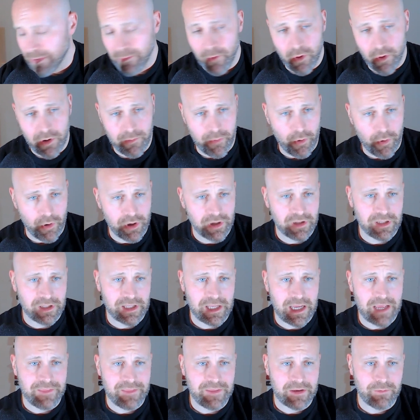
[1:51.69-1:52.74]
But more
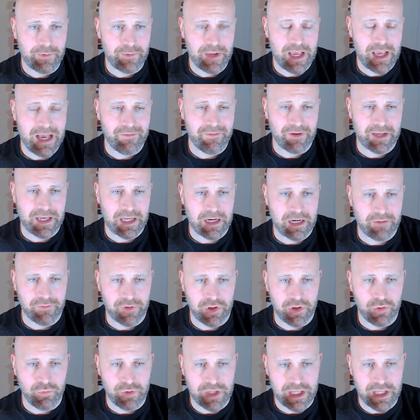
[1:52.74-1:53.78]
importantly, I think we have a kind of
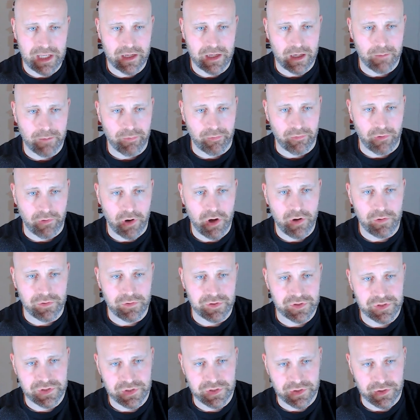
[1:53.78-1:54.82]
unique
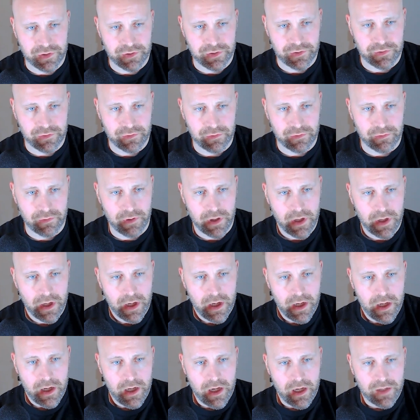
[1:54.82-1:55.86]
approach to
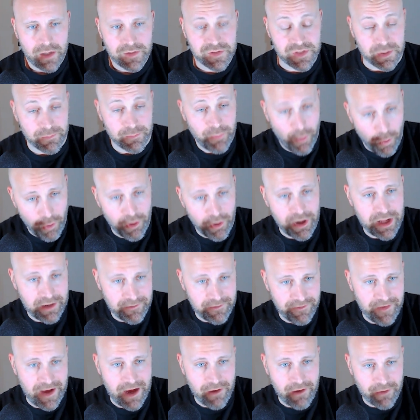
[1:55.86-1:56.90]
supporting
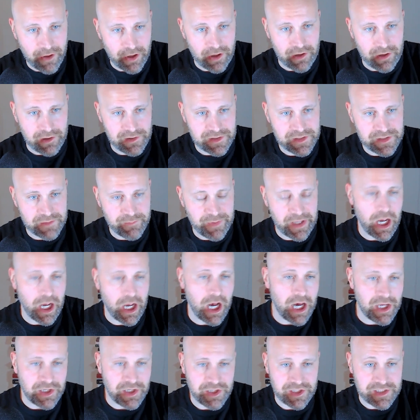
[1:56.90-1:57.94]
founders
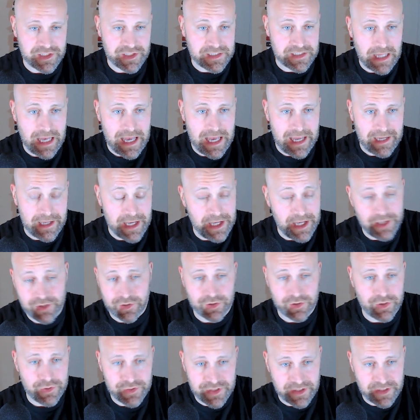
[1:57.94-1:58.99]
beyond just like
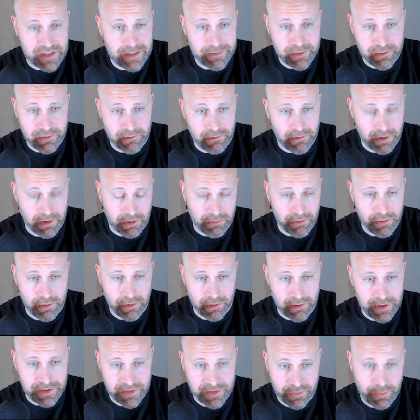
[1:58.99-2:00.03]
introducing them to a
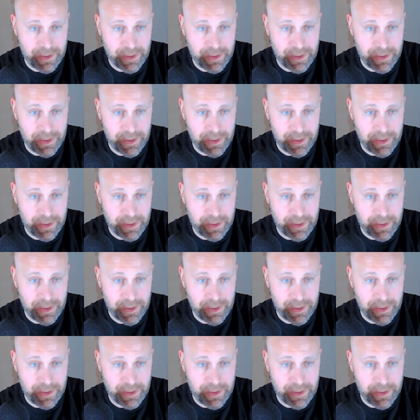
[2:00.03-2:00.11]
recruiter and